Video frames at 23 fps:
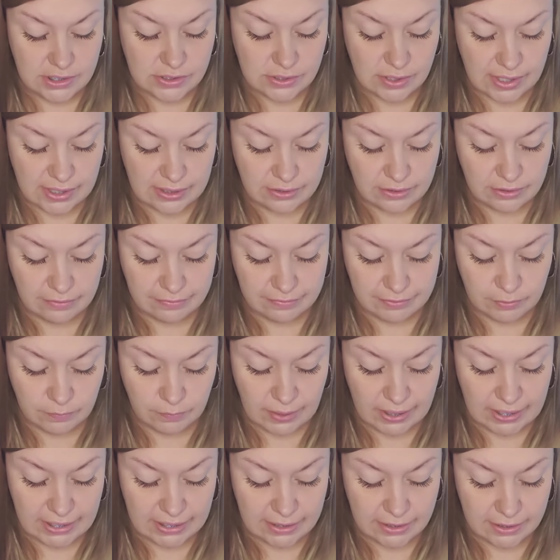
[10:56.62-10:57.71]
So I don't know if you're
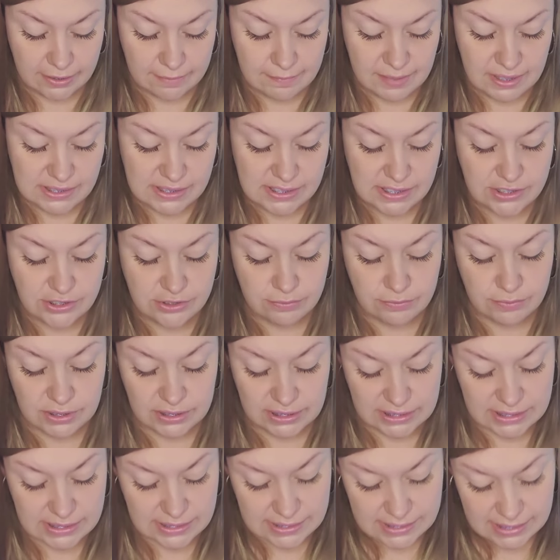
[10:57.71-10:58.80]
waiting on a message, you're
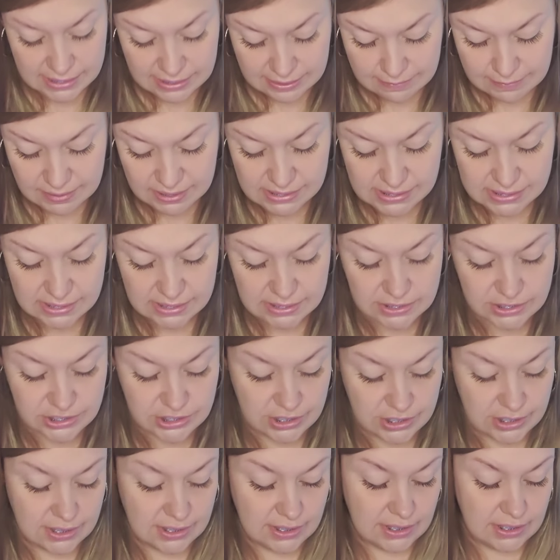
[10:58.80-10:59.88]
wanting to send a
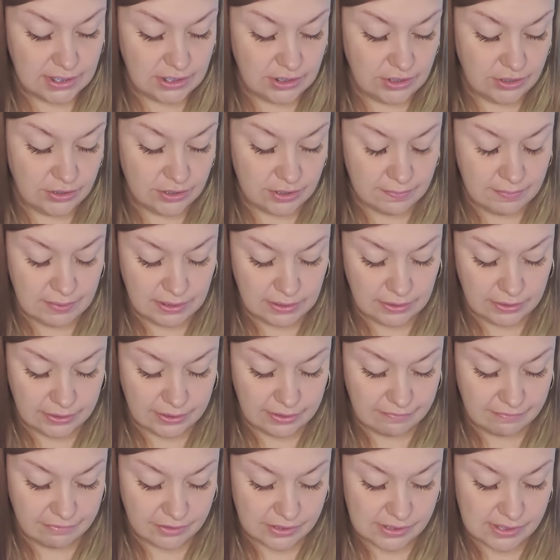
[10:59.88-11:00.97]
message. You could be
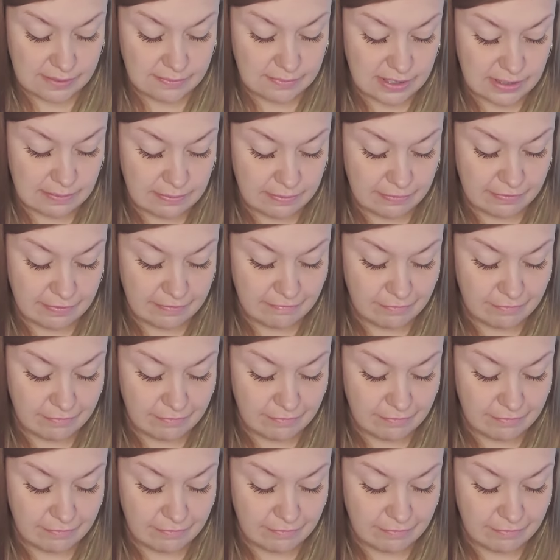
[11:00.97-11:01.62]
looking for some type of